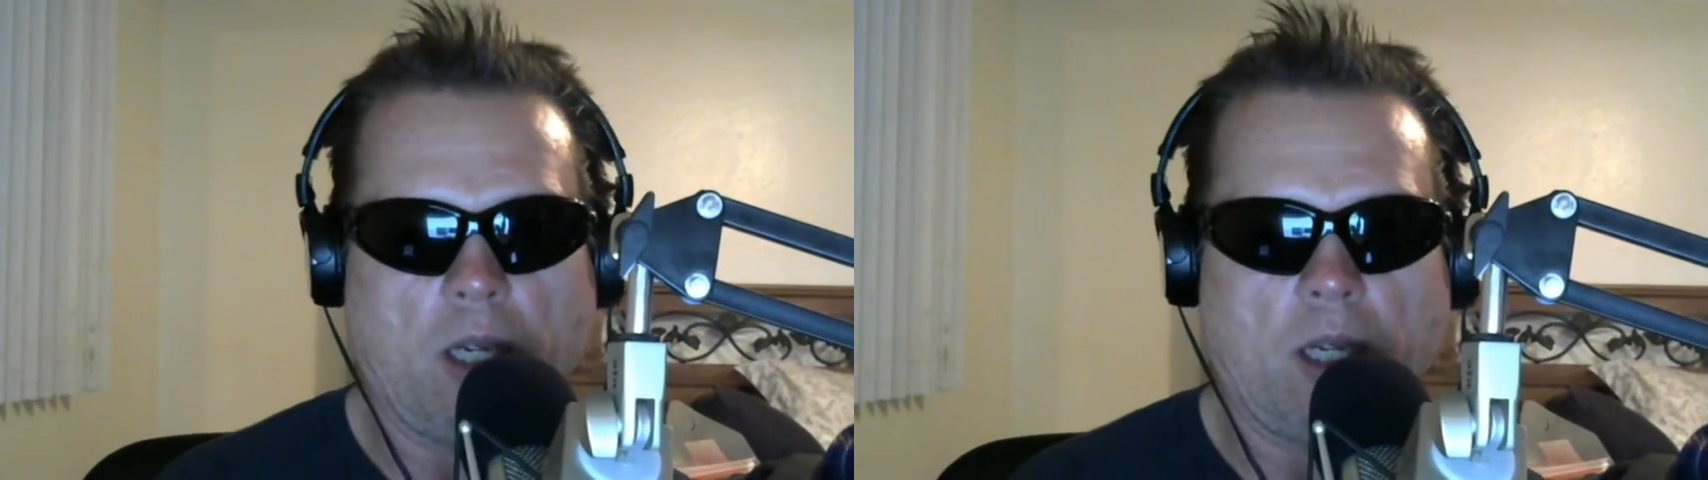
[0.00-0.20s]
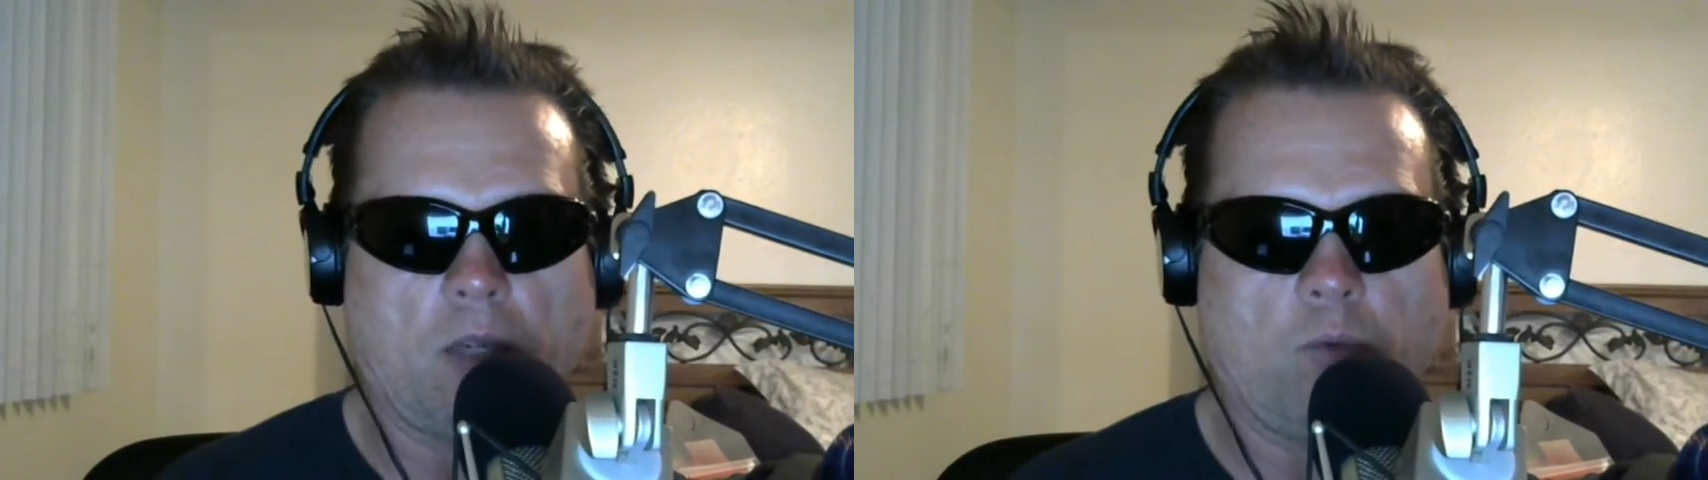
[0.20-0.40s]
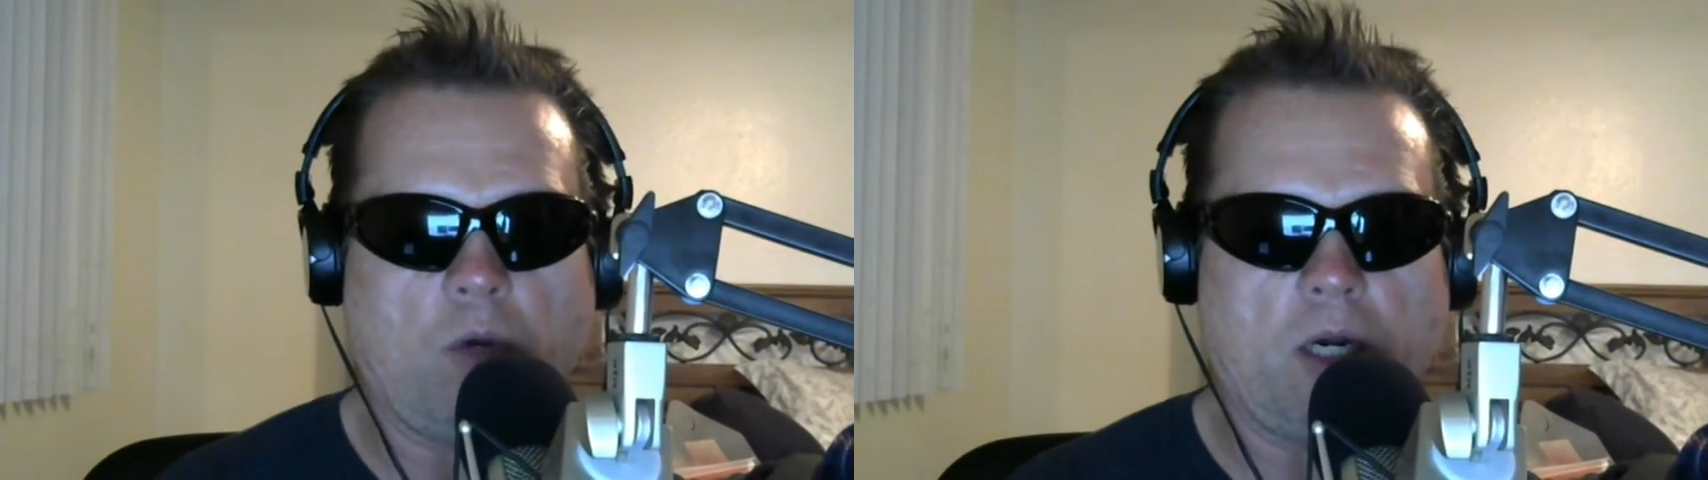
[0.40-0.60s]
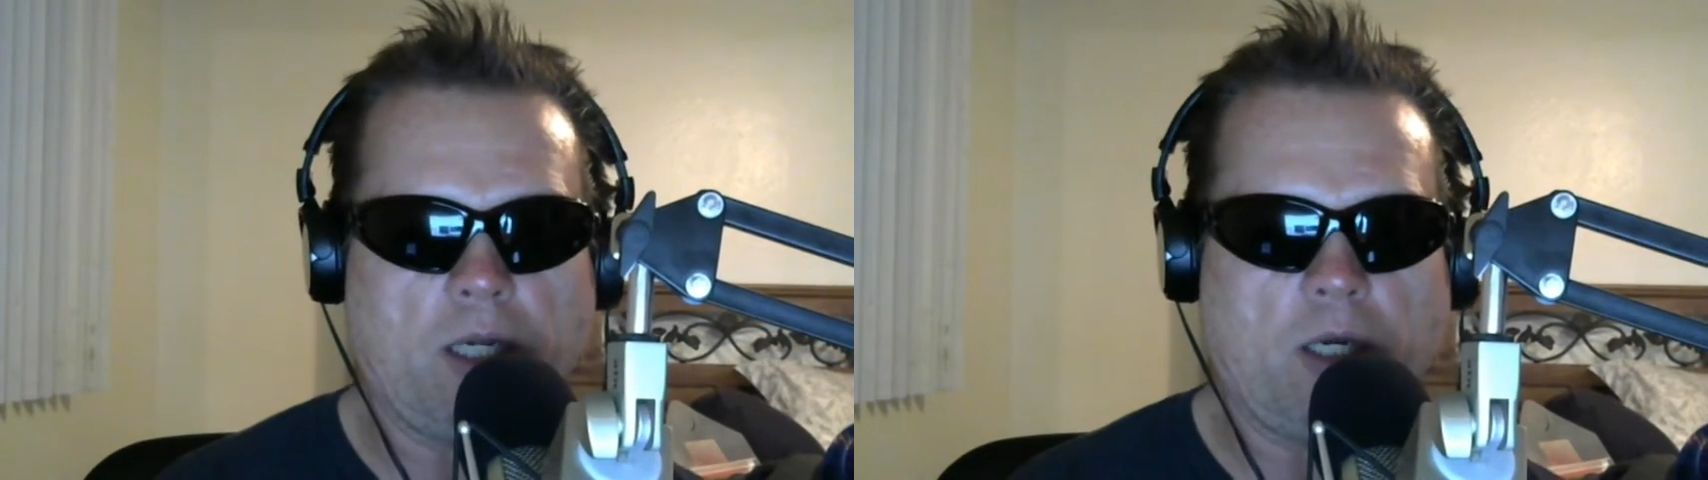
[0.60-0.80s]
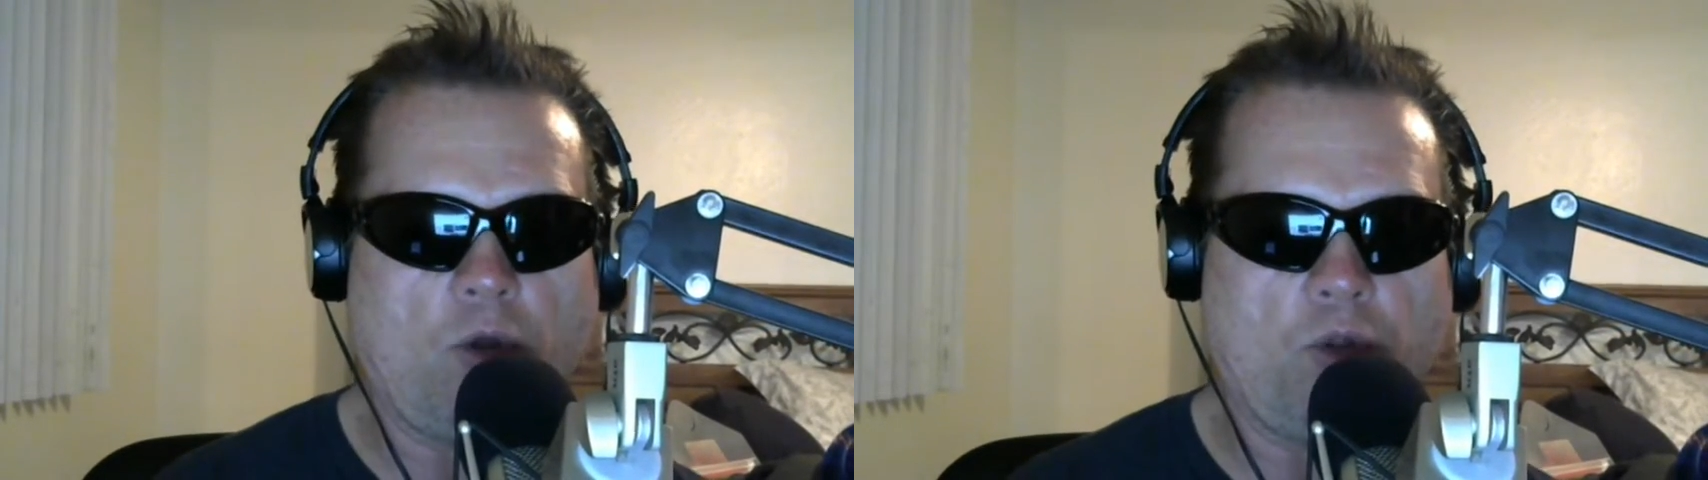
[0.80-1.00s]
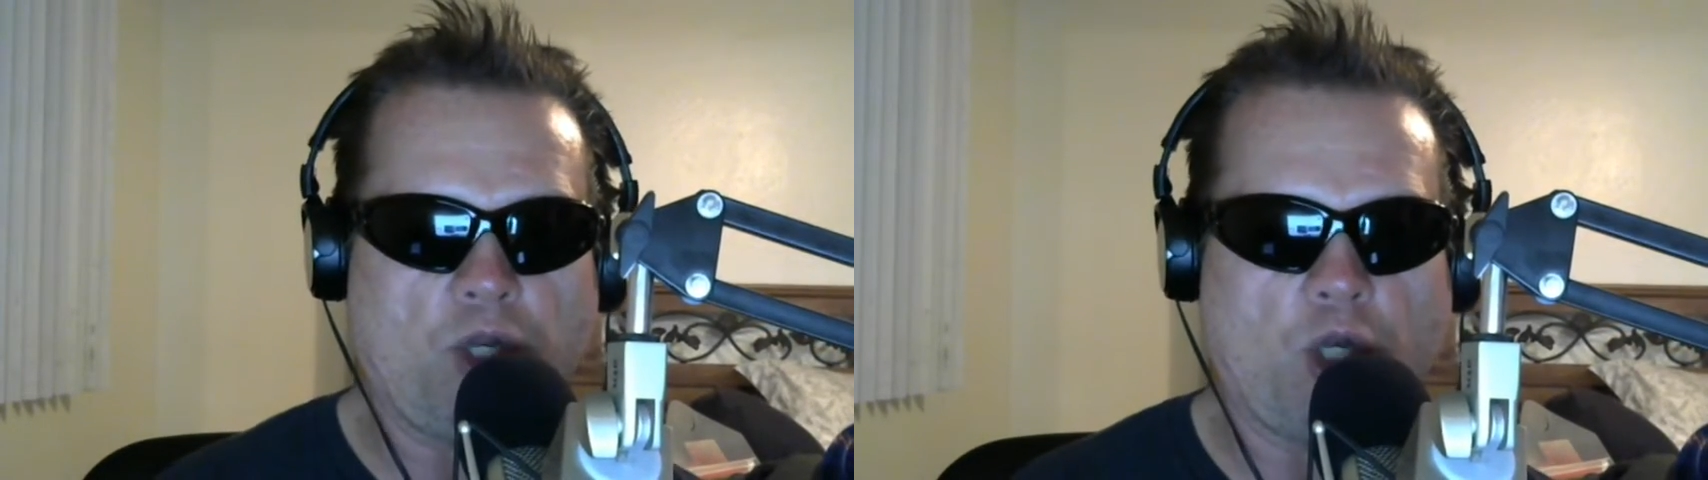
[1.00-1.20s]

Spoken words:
You want to know the